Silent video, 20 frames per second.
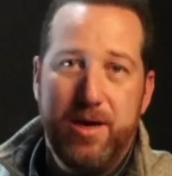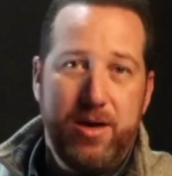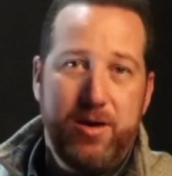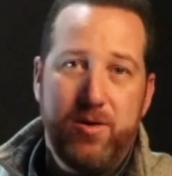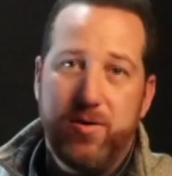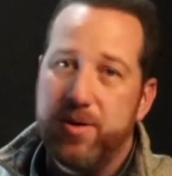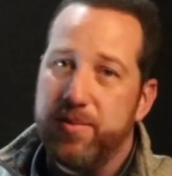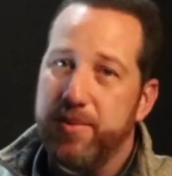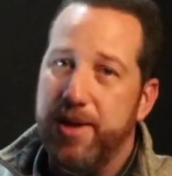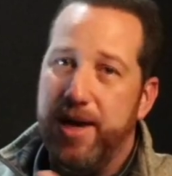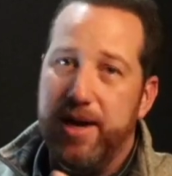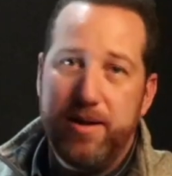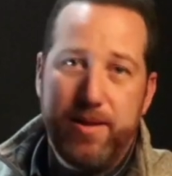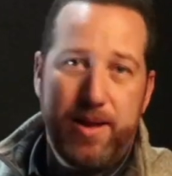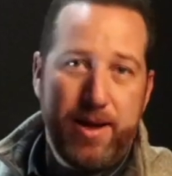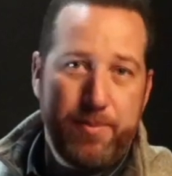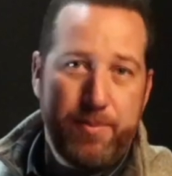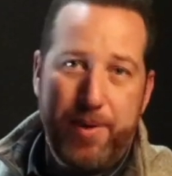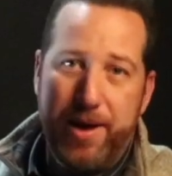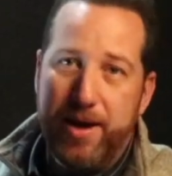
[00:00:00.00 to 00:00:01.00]
Normally, I don't
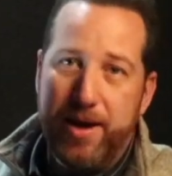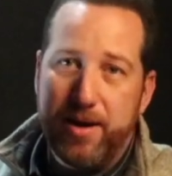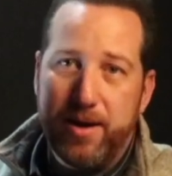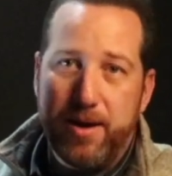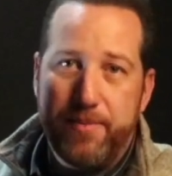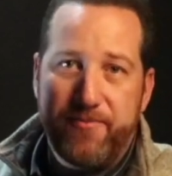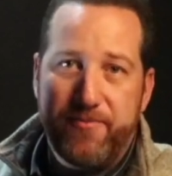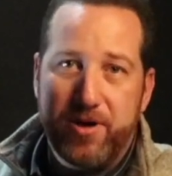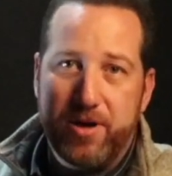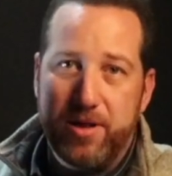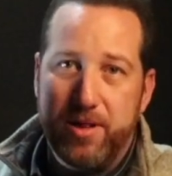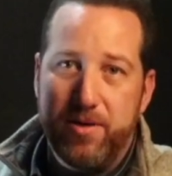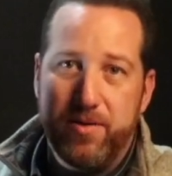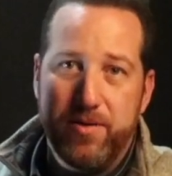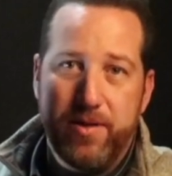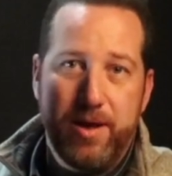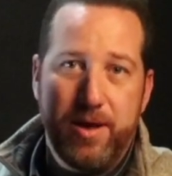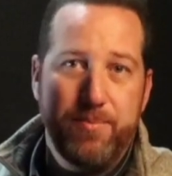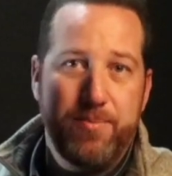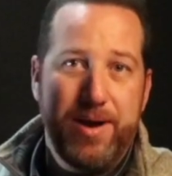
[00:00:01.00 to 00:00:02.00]
like paying up for
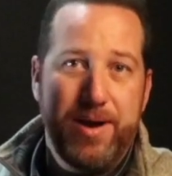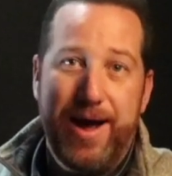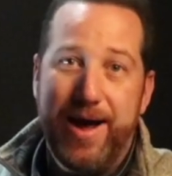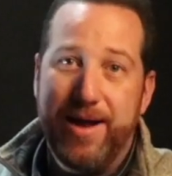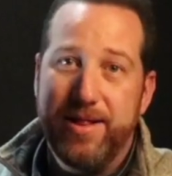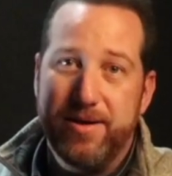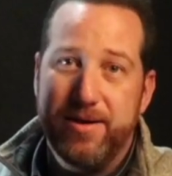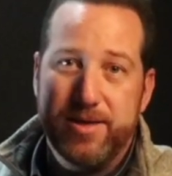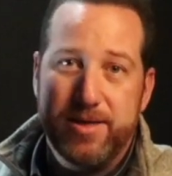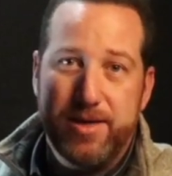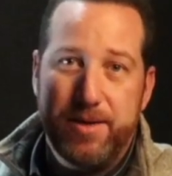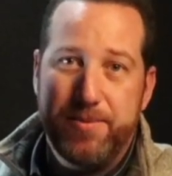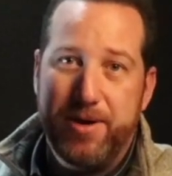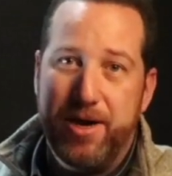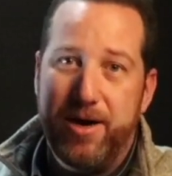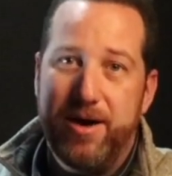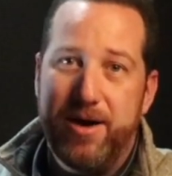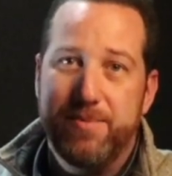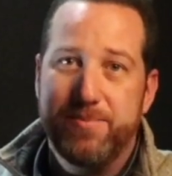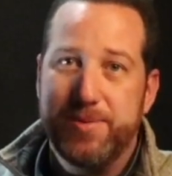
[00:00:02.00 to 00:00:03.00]
clothing, but I looked up
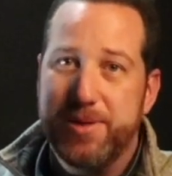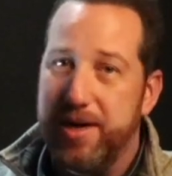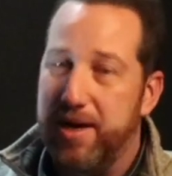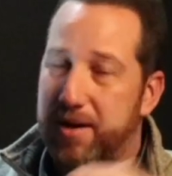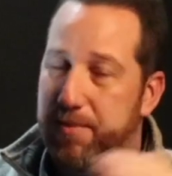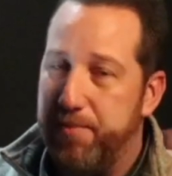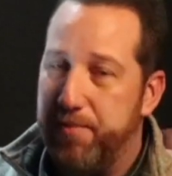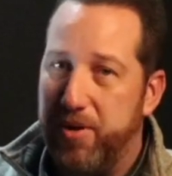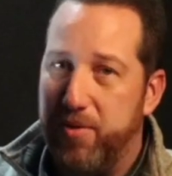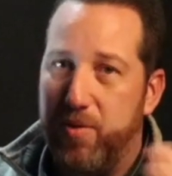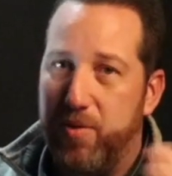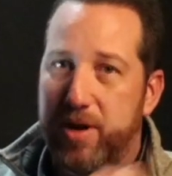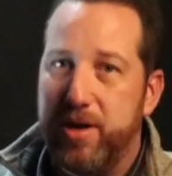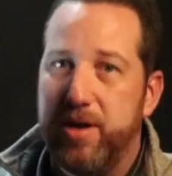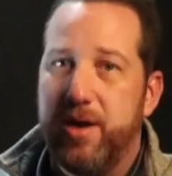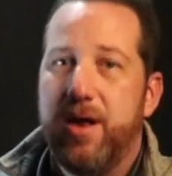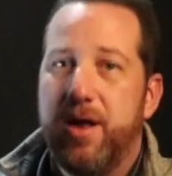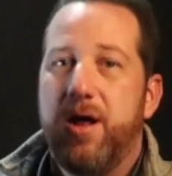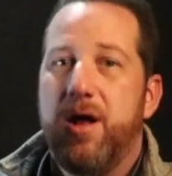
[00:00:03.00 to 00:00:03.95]
comps, and I'll put one